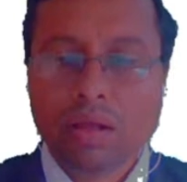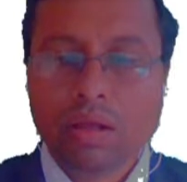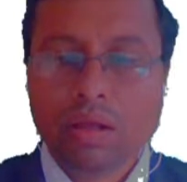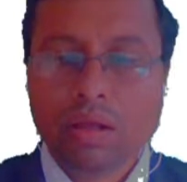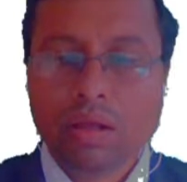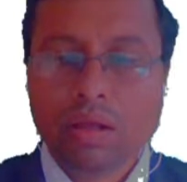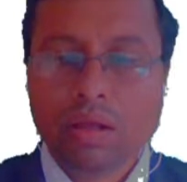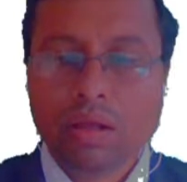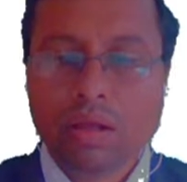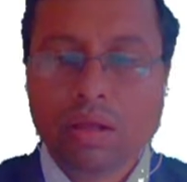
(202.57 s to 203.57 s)
when we are
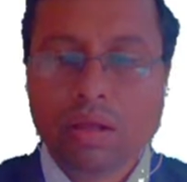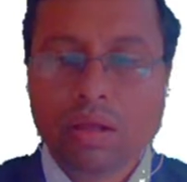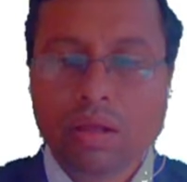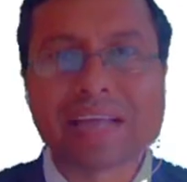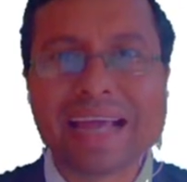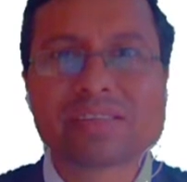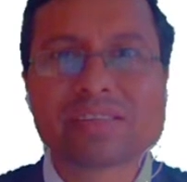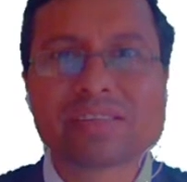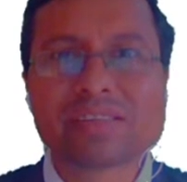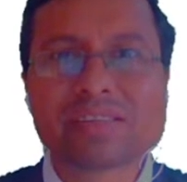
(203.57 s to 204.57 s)
talking about the styles
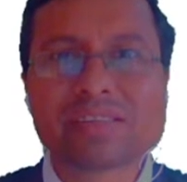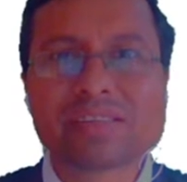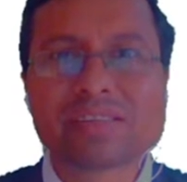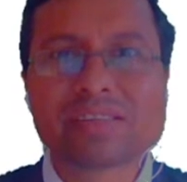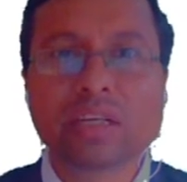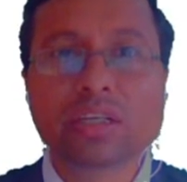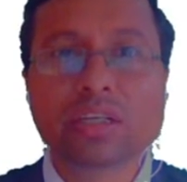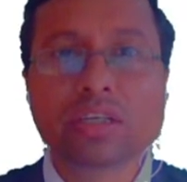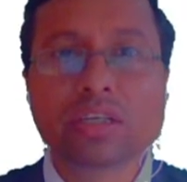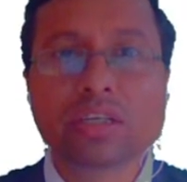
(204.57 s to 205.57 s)
of interview, generally
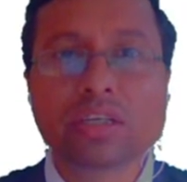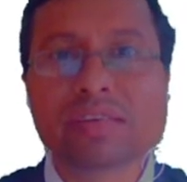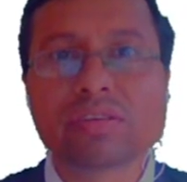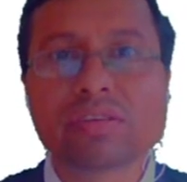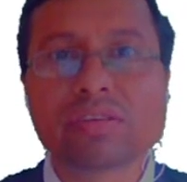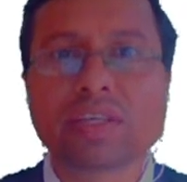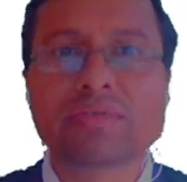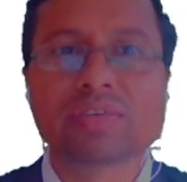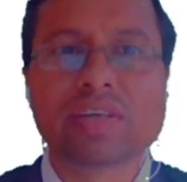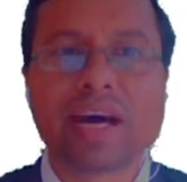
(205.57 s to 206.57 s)
two styles of
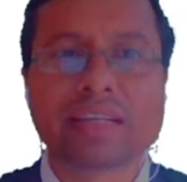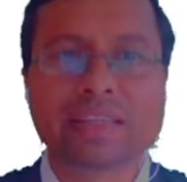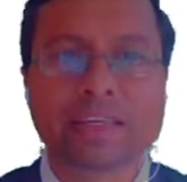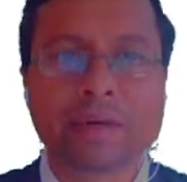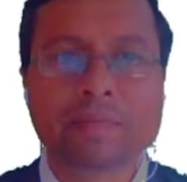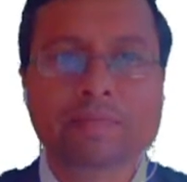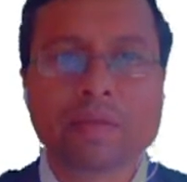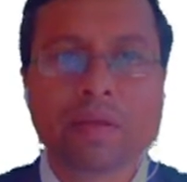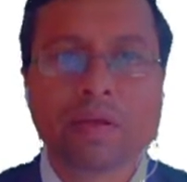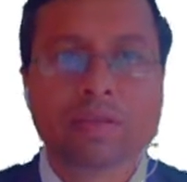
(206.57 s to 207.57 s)
interviews are there.
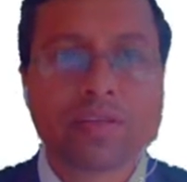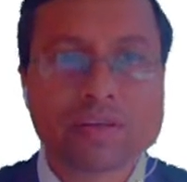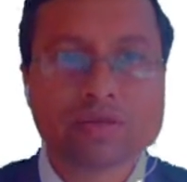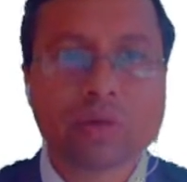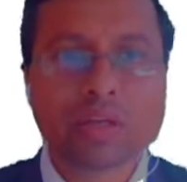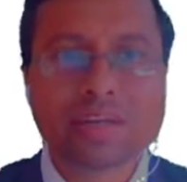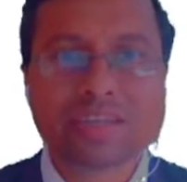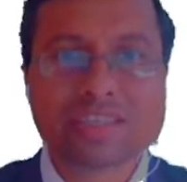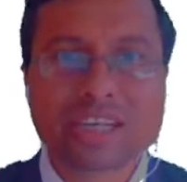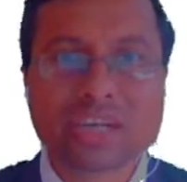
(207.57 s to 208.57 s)
First one, that
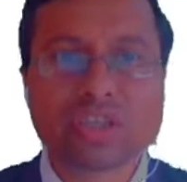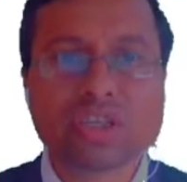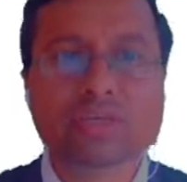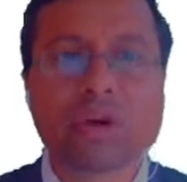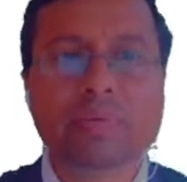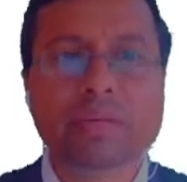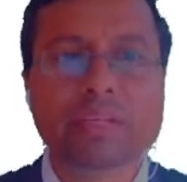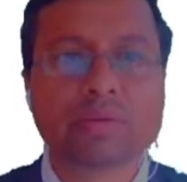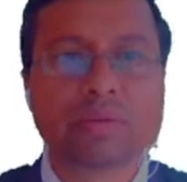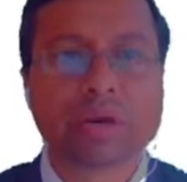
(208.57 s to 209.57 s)
is traditional job
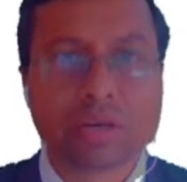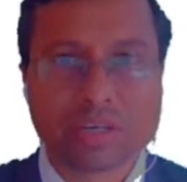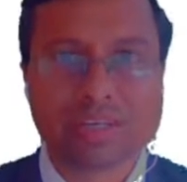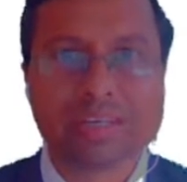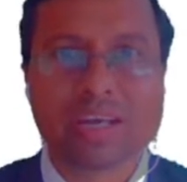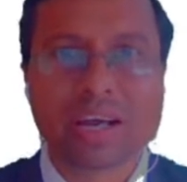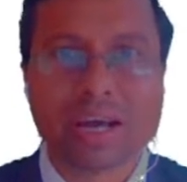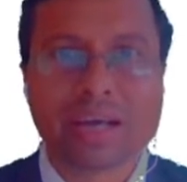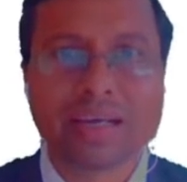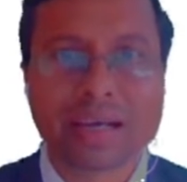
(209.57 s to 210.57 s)
interview or
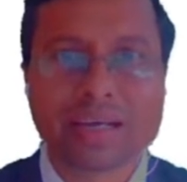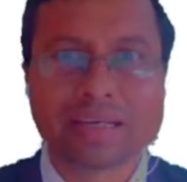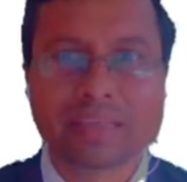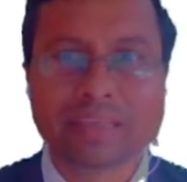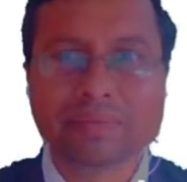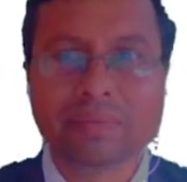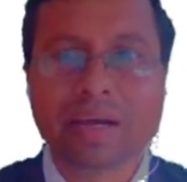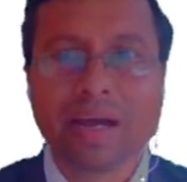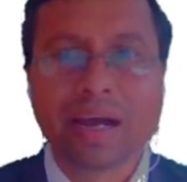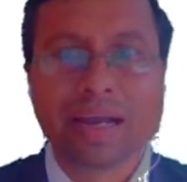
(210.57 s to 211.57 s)
TJI acronym,
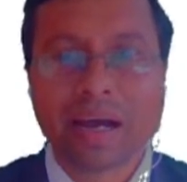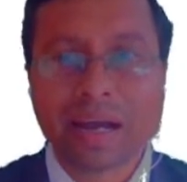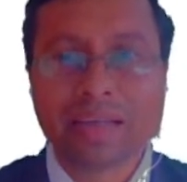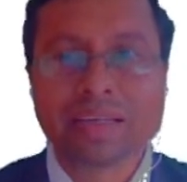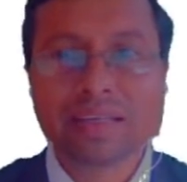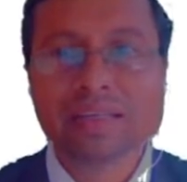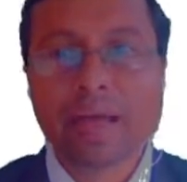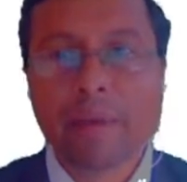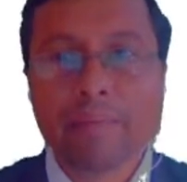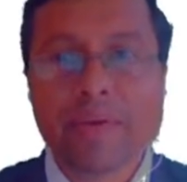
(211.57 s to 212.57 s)
and another is
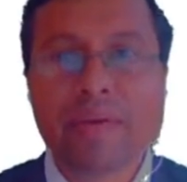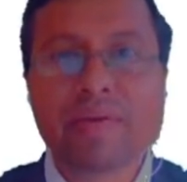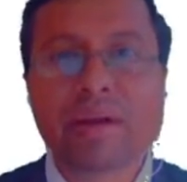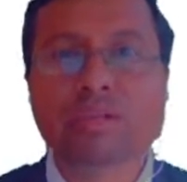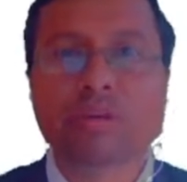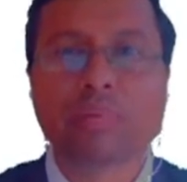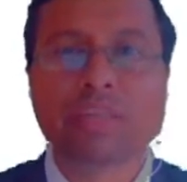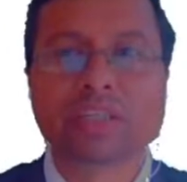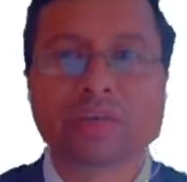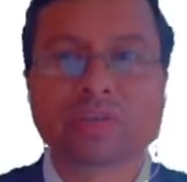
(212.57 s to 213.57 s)
behavioral job
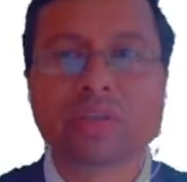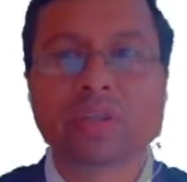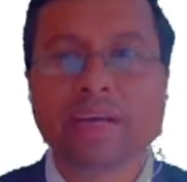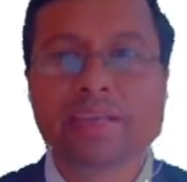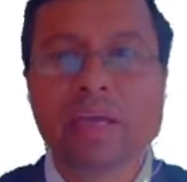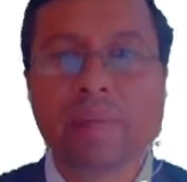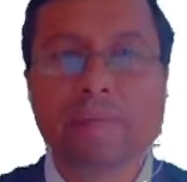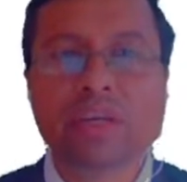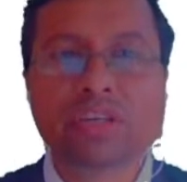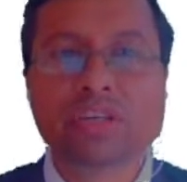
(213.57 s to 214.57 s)
interview, that is
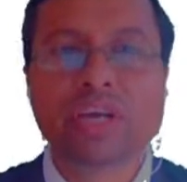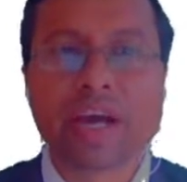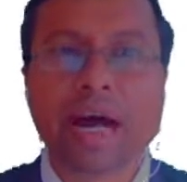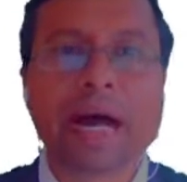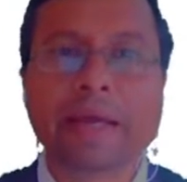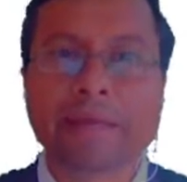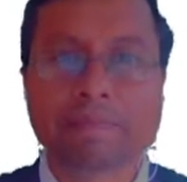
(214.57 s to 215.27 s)
BJI.